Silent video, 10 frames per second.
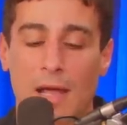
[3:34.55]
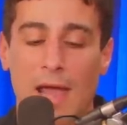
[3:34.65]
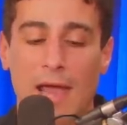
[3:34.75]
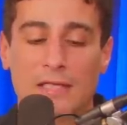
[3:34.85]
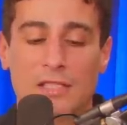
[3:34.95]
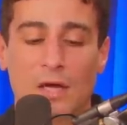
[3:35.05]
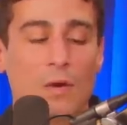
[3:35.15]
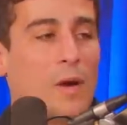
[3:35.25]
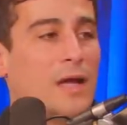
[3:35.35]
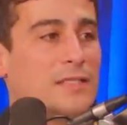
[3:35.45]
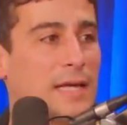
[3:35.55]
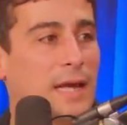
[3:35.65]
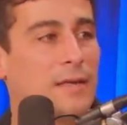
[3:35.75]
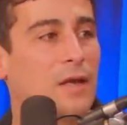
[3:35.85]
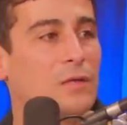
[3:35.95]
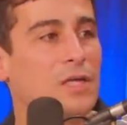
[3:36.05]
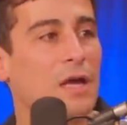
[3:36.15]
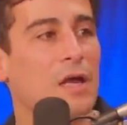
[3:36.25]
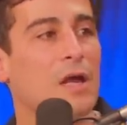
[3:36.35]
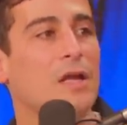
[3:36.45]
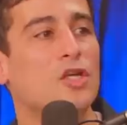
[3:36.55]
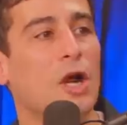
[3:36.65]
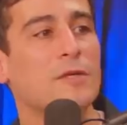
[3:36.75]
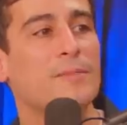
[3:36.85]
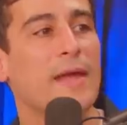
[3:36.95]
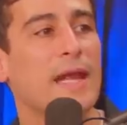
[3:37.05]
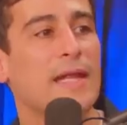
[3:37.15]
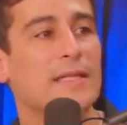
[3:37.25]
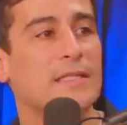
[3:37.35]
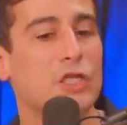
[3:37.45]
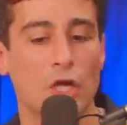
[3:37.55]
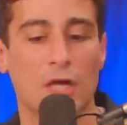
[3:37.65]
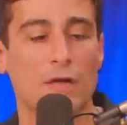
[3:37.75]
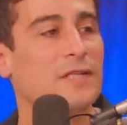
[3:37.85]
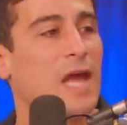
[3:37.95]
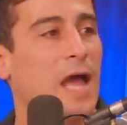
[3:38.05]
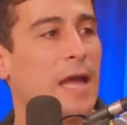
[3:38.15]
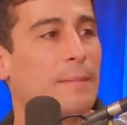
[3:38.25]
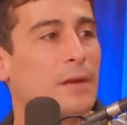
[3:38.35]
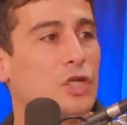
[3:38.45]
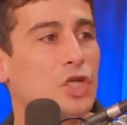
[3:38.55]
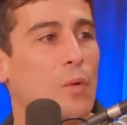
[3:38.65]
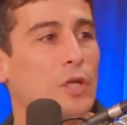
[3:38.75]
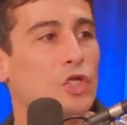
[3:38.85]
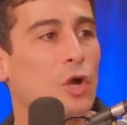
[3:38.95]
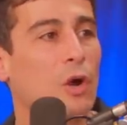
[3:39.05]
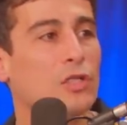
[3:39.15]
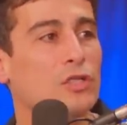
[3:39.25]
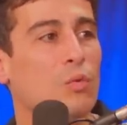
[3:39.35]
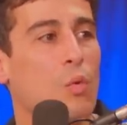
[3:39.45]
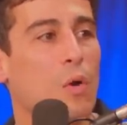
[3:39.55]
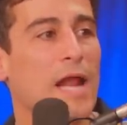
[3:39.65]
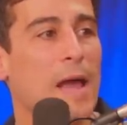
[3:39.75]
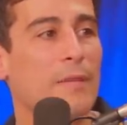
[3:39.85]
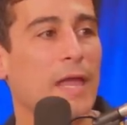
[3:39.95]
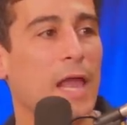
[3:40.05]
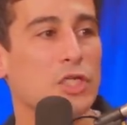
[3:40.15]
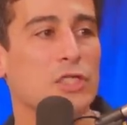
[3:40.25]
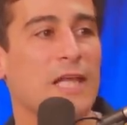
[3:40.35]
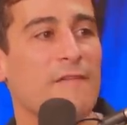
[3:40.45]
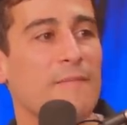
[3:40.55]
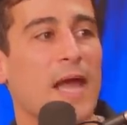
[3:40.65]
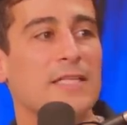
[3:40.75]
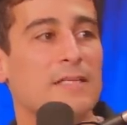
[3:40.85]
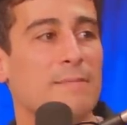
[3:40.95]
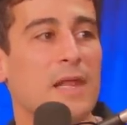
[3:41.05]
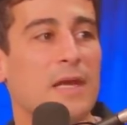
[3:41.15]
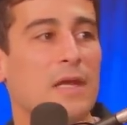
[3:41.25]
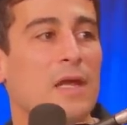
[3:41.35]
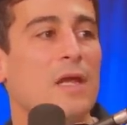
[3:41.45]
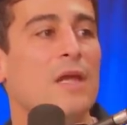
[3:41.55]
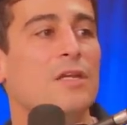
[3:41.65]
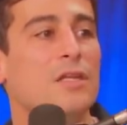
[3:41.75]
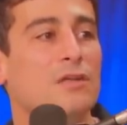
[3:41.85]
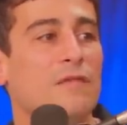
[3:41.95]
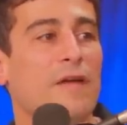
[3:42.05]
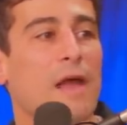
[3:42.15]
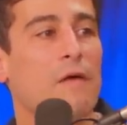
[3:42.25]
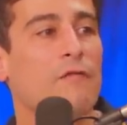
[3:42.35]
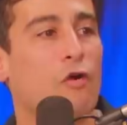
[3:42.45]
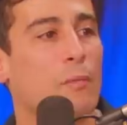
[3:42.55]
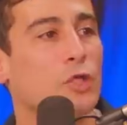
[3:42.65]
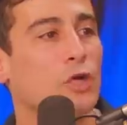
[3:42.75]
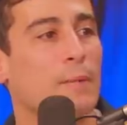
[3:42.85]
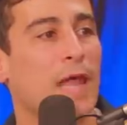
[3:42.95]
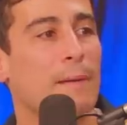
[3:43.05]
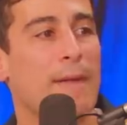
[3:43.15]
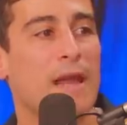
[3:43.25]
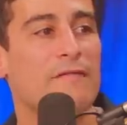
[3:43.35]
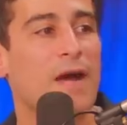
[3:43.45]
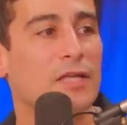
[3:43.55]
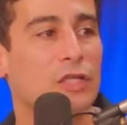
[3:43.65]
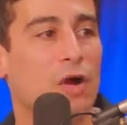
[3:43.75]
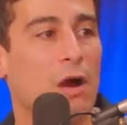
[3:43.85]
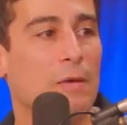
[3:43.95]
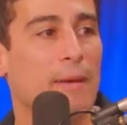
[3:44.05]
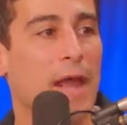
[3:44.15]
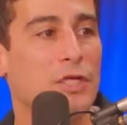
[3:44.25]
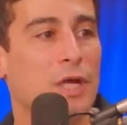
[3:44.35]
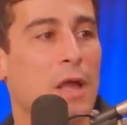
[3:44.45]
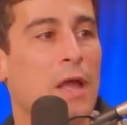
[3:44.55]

And so CNN goes on, Durham spent a decent chunk of time showing jurors the warrant applications the FBI submitted to surveil former Trump campaign advisor Carter Page.